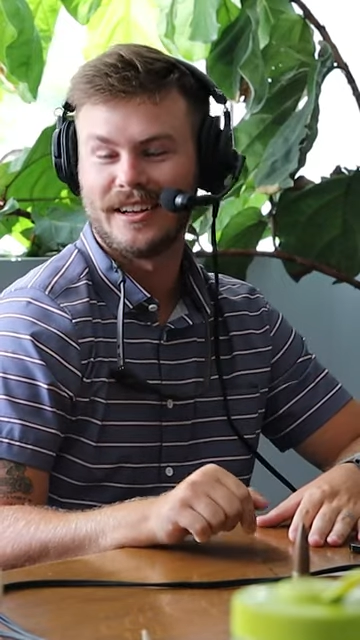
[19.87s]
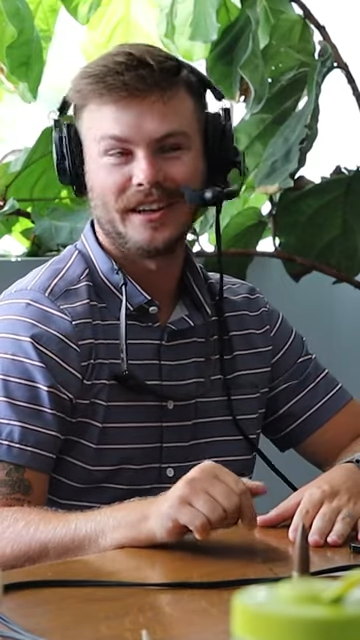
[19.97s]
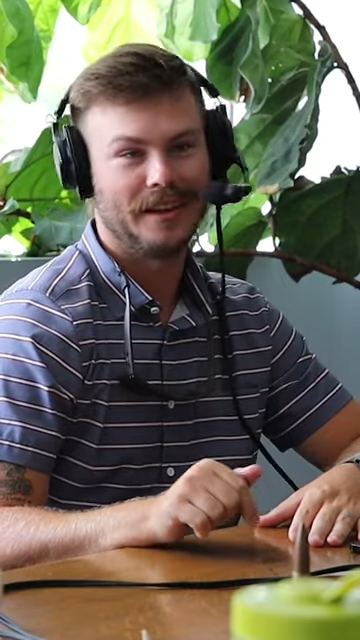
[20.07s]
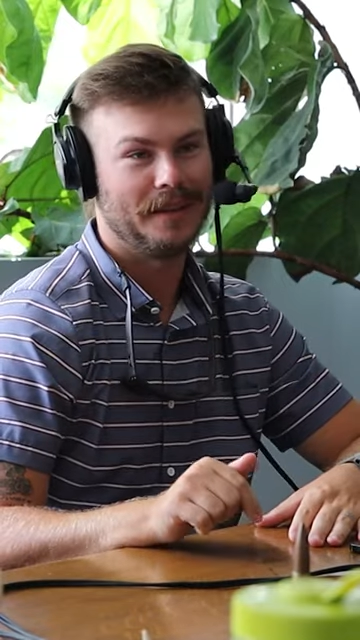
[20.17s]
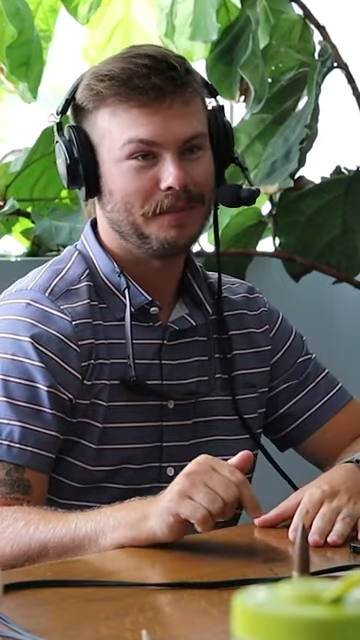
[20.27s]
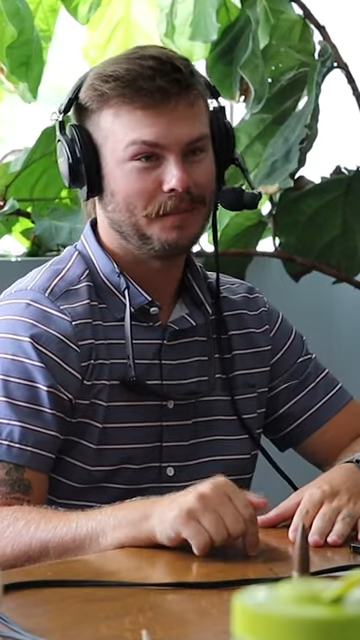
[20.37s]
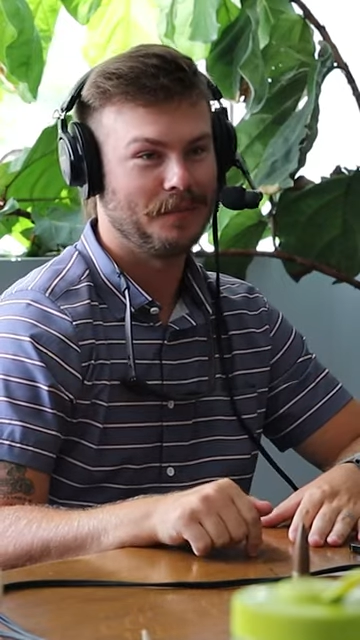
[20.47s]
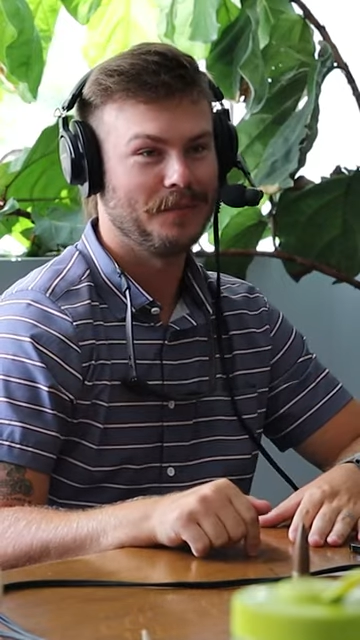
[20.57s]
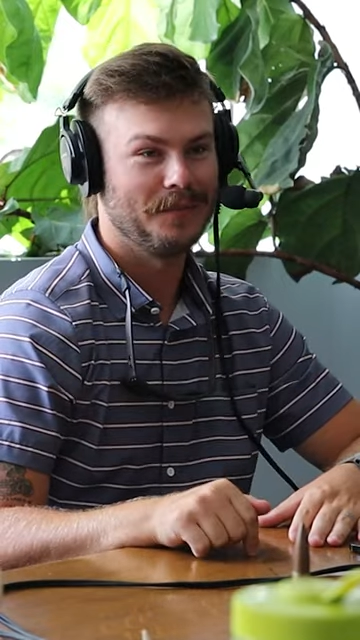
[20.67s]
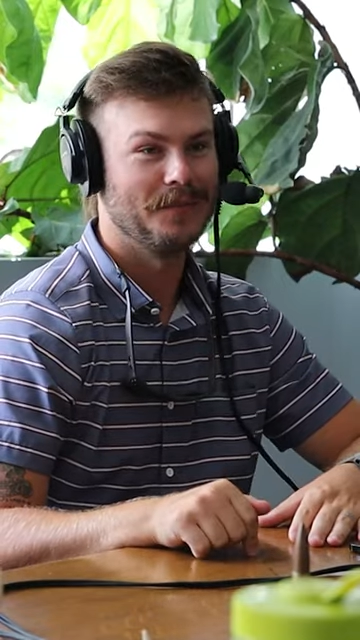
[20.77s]
uh,
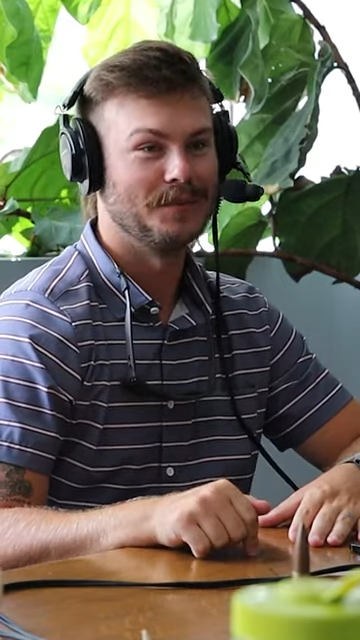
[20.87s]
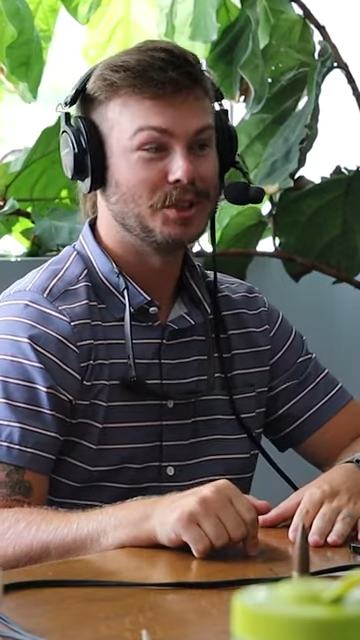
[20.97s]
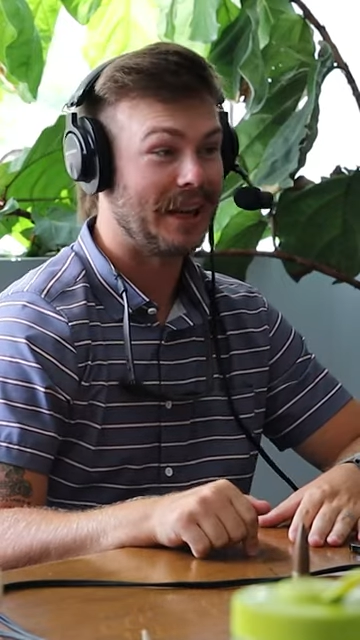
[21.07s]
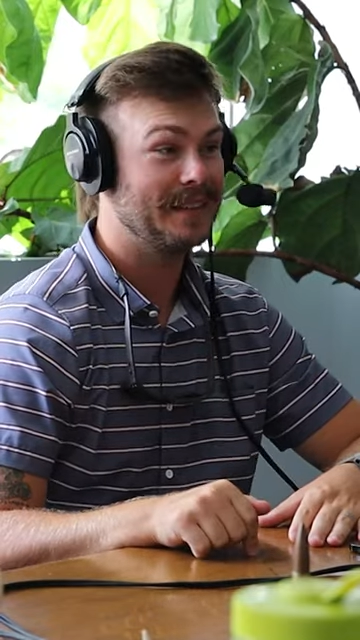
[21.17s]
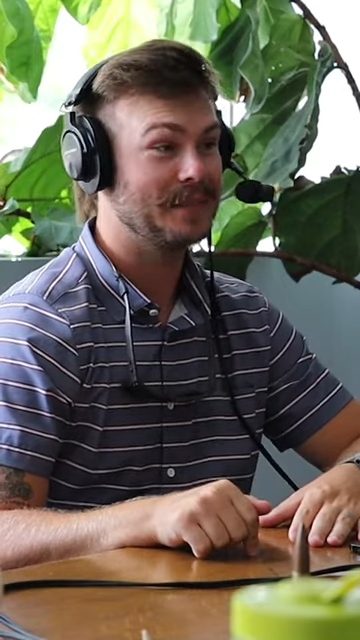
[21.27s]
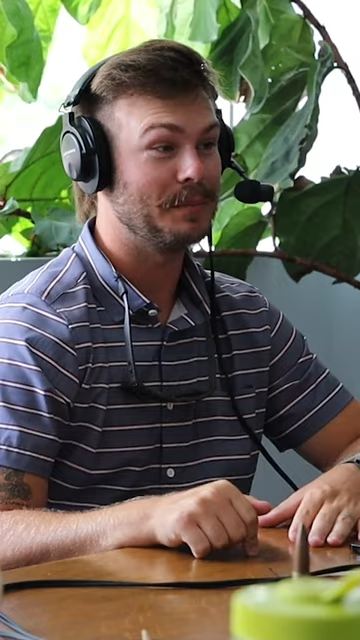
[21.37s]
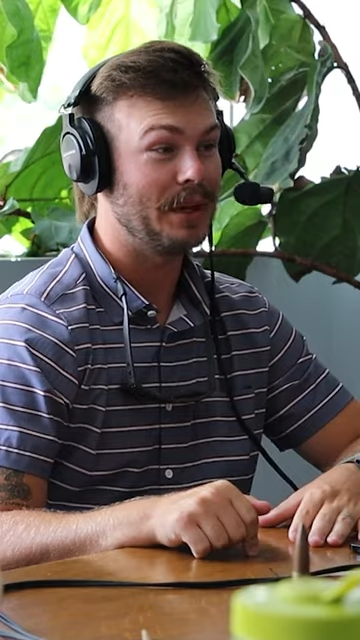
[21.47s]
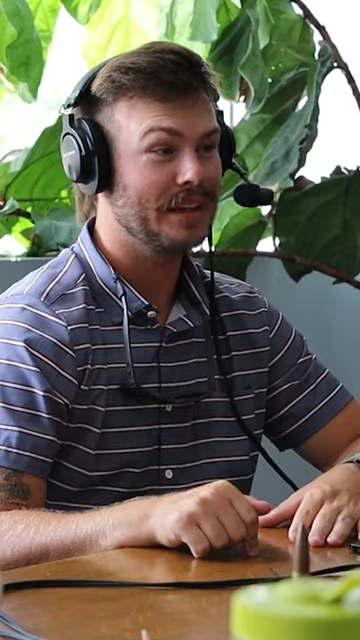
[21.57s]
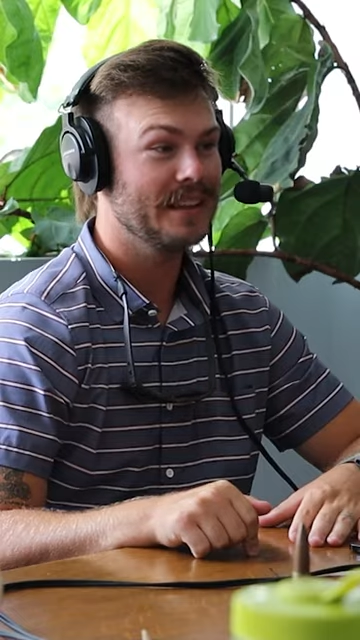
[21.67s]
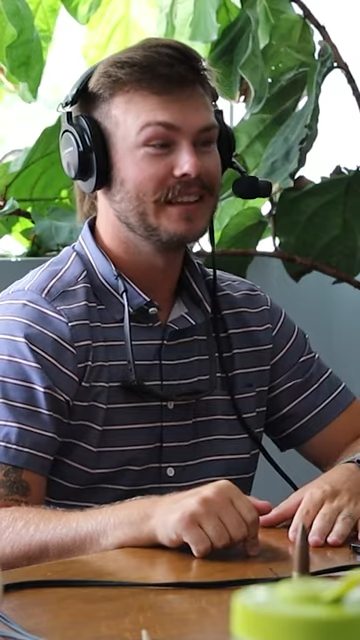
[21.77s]
heard about that shot this
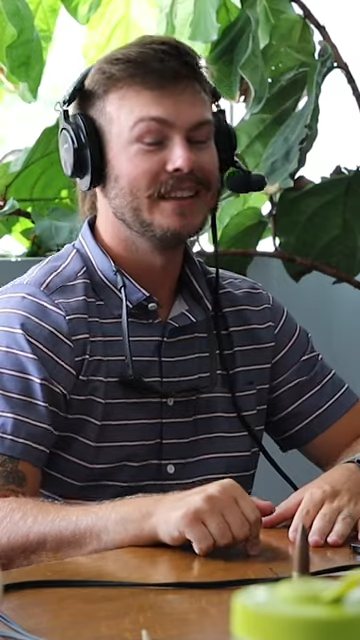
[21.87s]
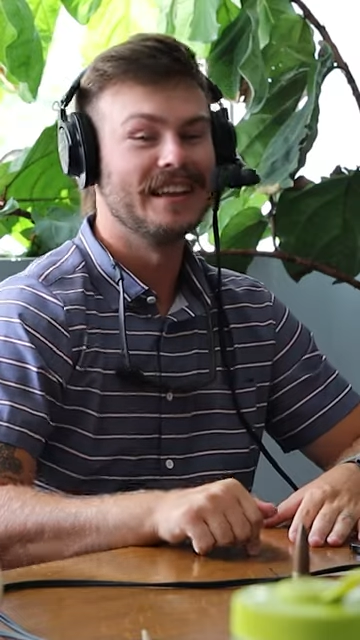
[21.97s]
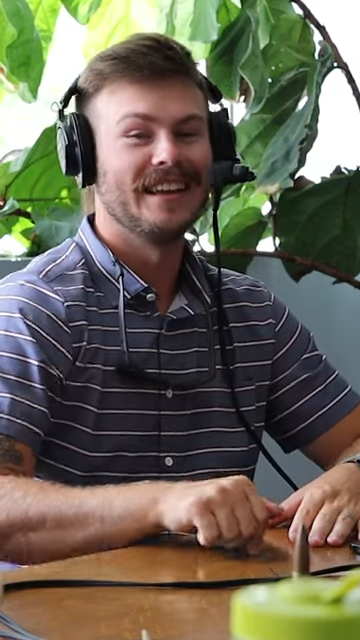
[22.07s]
buck